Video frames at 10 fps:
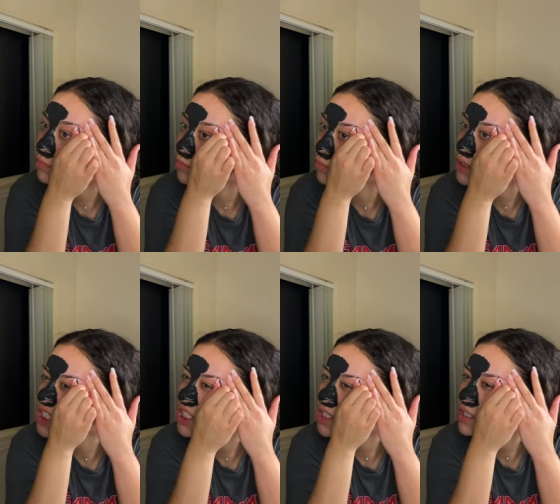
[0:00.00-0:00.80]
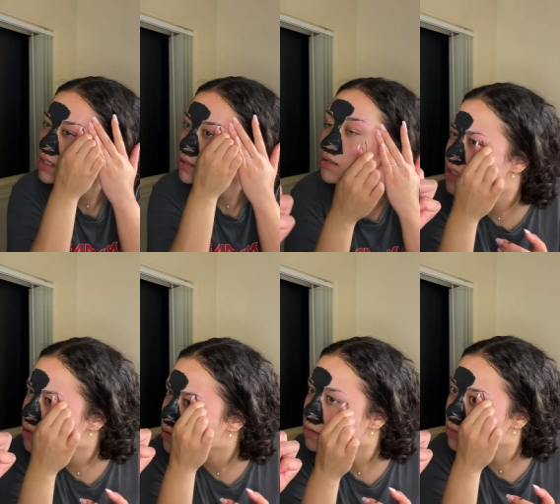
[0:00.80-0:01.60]
to shape them
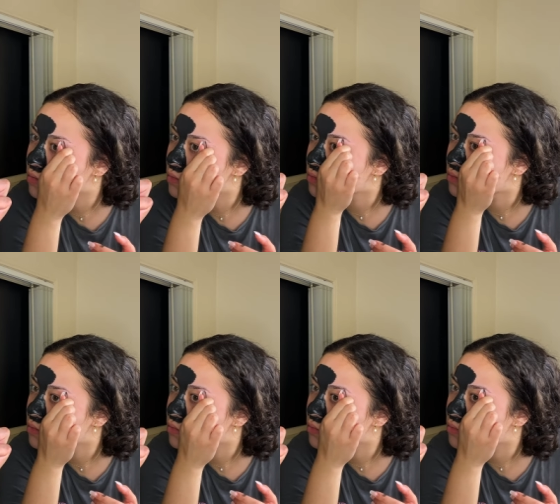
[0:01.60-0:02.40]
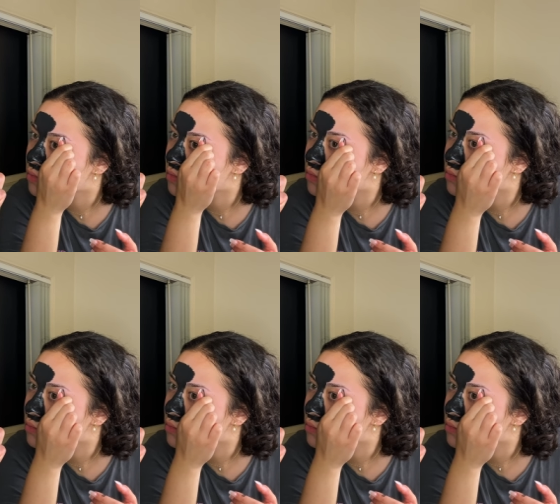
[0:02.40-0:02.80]
and trim them.